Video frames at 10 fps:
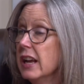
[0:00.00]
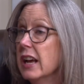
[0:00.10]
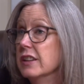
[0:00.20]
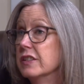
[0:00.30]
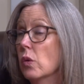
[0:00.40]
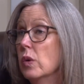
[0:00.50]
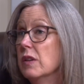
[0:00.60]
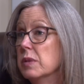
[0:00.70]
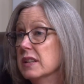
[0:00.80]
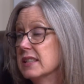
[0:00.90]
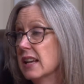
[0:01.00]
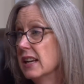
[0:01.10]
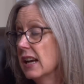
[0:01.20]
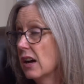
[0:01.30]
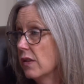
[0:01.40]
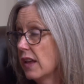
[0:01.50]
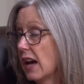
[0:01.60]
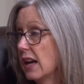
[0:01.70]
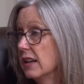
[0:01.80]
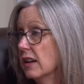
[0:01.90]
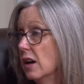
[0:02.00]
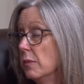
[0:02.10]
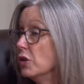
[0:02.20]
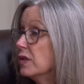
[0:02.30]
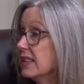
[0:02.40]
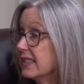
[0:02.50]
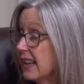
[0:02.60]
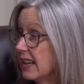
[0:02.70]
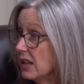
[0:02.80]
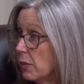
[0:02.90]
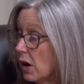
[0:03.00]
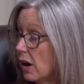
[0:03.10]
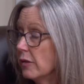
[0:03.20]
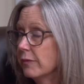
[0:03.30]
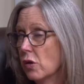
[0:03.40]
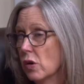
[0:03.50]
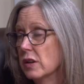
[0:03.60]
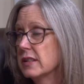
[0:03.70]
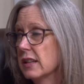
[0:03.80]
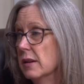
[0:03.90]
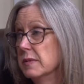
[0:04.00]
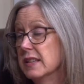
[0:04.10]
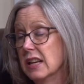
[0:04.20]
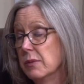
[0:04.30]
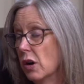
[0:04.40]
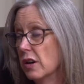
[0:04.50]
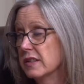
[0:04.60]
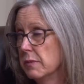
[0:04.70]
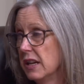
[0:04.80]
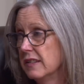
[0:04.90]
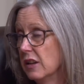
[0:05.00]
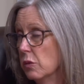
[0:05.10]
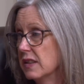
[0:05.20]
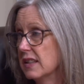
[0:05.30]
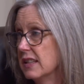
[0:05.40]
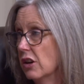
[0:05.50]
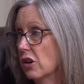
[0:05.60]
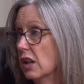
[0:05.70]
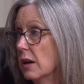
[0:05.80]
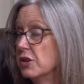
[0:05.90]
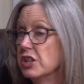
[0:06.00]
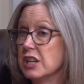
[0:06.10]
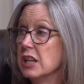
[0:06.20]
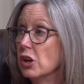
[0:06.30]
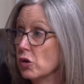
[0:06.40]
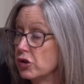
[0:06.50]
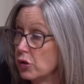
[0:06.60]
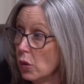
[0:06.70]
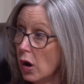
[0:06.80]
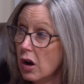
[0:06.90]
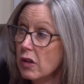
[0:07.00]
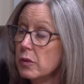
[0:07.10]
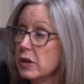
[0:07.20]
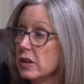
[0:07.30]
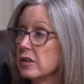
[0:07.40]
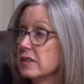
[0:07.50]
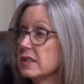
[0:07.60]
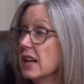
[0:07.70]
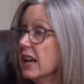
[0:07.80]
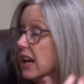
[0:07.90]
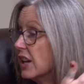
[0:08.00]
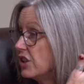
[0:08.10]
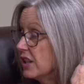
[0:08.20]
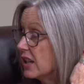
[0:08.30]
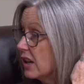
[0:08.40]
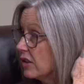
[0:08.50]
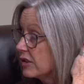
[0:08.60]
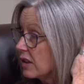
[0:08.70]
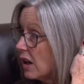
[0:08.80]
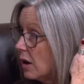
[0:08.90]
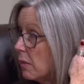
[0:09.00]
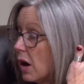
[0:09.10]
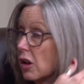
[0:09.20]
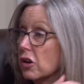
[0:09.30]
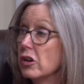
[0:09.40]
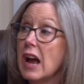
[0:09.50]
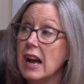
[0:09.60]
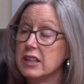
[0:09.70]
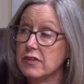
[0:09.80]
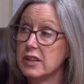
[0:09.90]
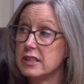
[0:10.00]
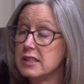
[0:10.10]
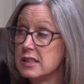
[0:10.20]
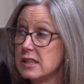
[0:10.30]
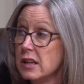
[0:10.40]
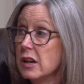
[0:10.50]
and so we've been sending out that using Sandy Barr. Of course, Sandy Barr is amazing with the Sierra Club. She goes through all the bills, and she tells all her activists,